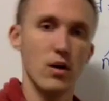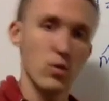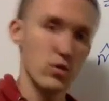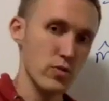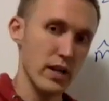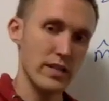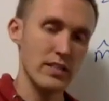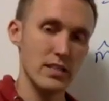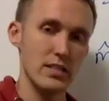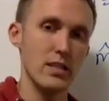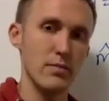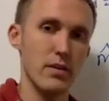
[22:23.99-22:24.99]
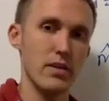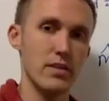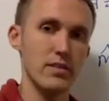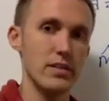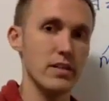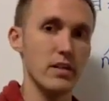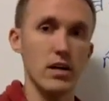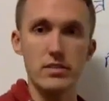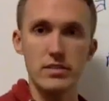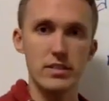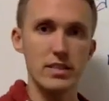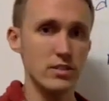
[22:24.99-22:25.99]
We're trying to limit the
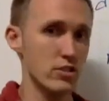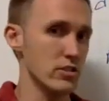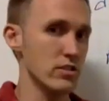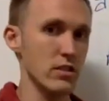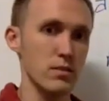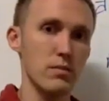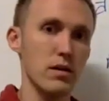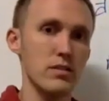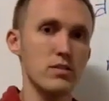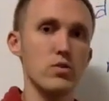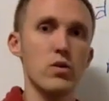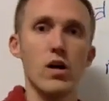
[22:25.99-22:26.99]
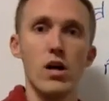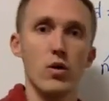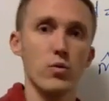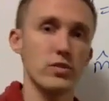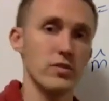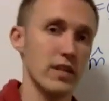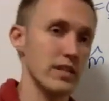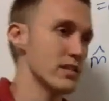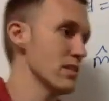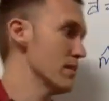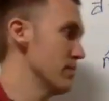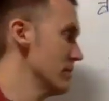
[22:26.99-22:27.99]
oscillations in the model. We're trying
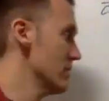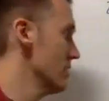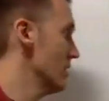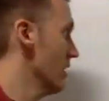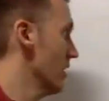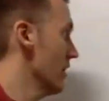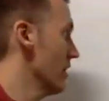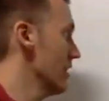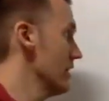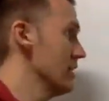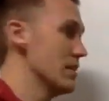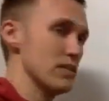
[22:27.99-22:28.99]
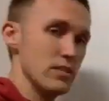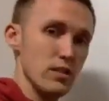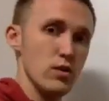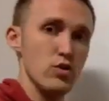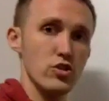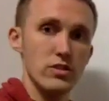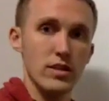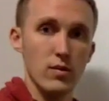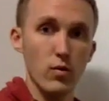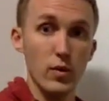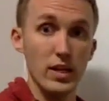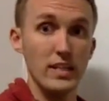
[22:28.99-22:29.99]
to limit the solutions
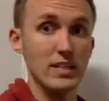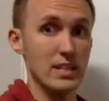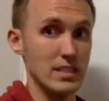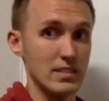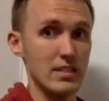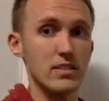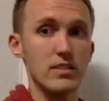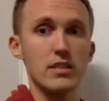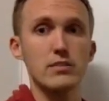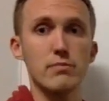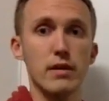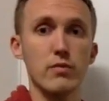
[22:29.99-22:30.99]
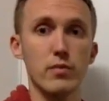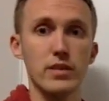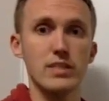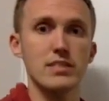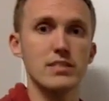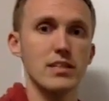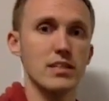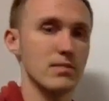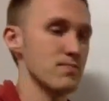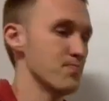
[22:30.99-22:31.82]
that we're willing to consider as being realistic.